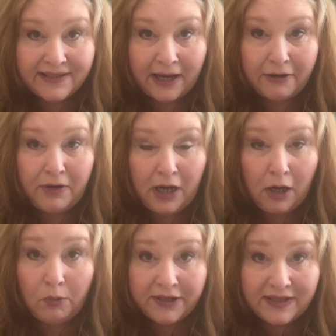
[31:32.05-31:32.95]
So
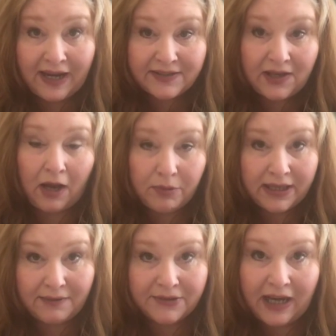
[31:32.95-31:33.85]
once I saw where
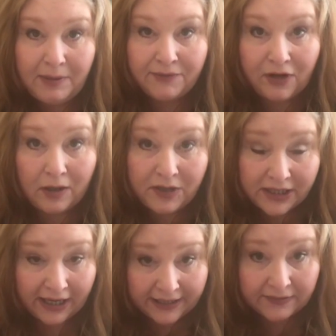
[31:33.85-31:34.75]
that was coming from,
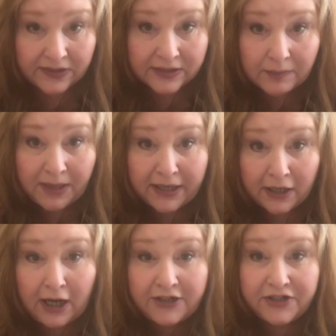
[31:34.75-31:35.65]
then I at least could make
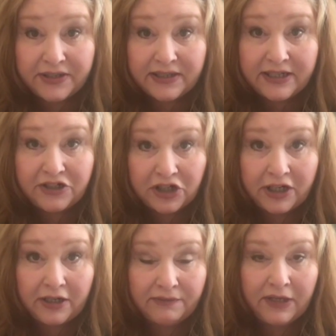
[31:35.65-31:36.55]
a conscious
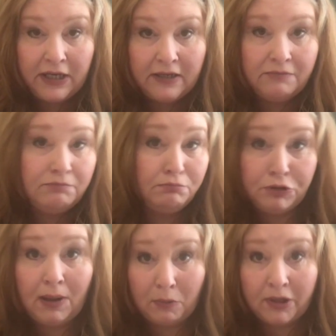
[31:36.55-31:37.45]
decision of,
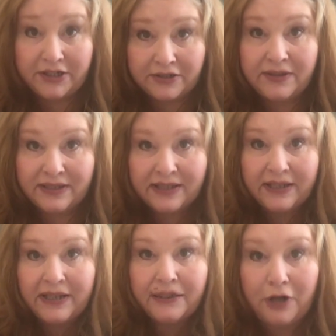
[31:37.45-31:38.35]
do I want to do this
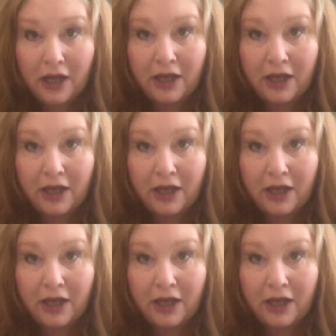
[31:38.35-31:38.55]
again or not?